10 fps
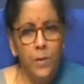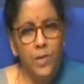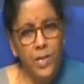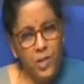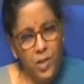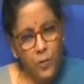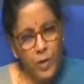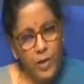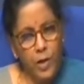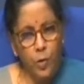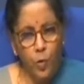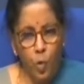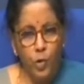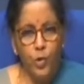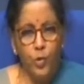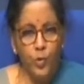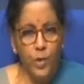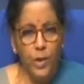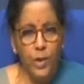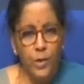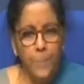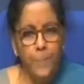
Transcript: States of India are also using it,